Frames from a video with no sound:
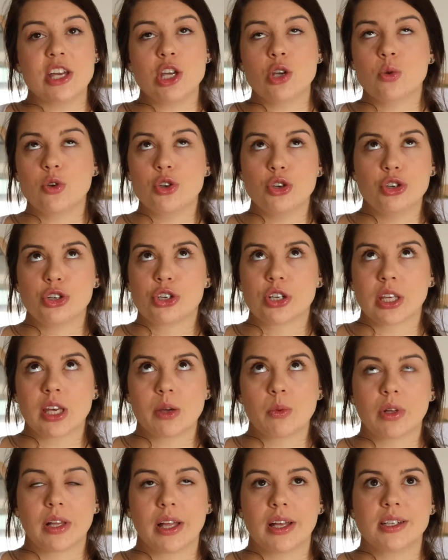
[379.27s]
you
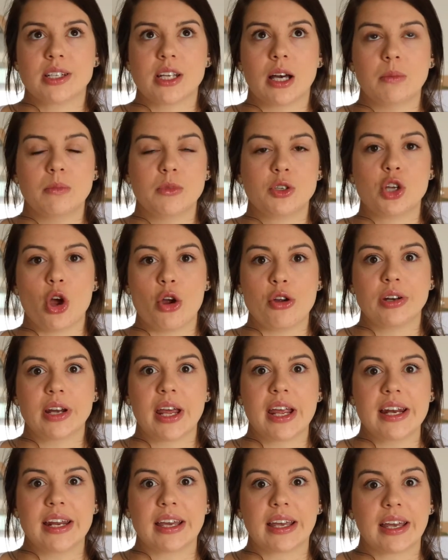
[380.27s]
usually will end up
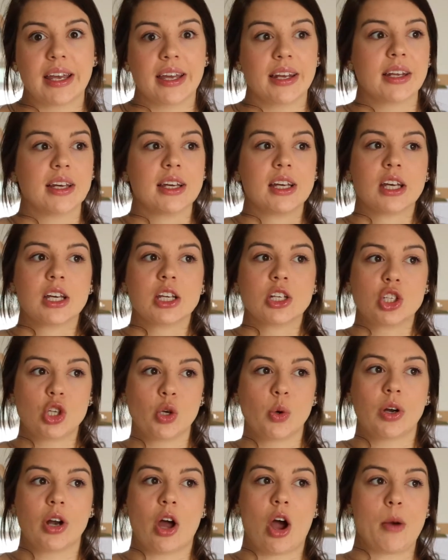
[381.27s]
donating it
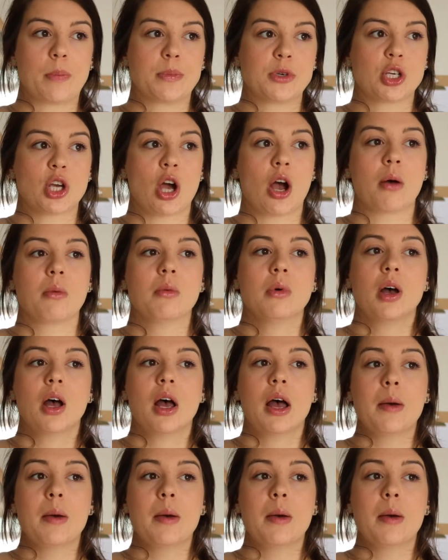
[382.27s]
to an op shop,